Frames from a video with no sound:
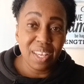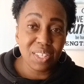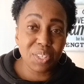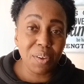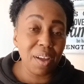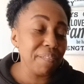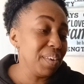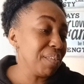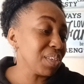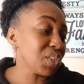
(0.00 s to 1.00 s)
So I've
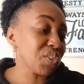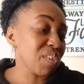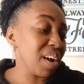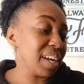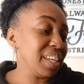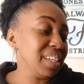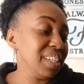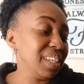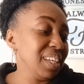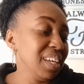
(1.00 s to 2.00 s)
never tried
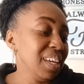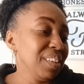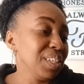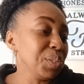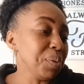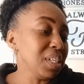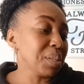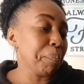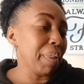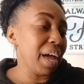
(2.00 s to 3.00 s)
it. This one is
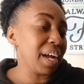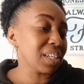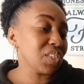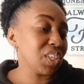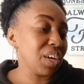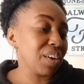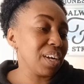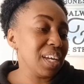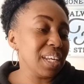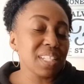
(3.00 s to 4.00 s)
black
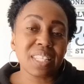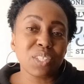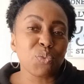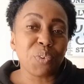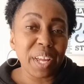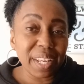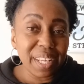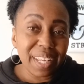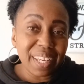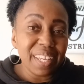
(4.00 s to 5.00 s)
cherry and it says
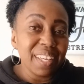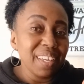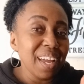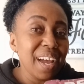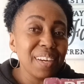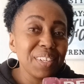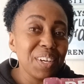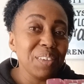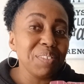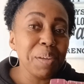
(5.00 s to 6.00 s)
ready. I don't
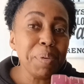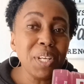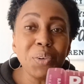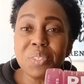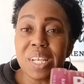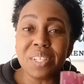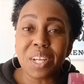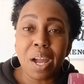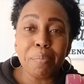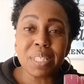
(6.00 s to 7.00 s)
know. Let me know down in the
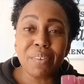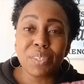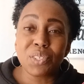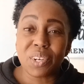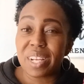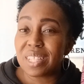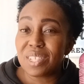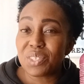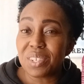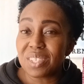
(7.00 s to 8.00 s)
comments, have you tried
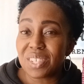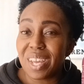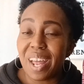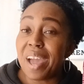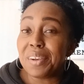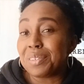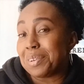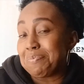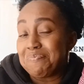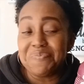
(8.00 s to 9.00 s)
these drinks yet? I don't
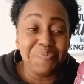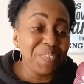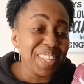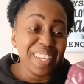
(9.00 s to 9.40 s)
know.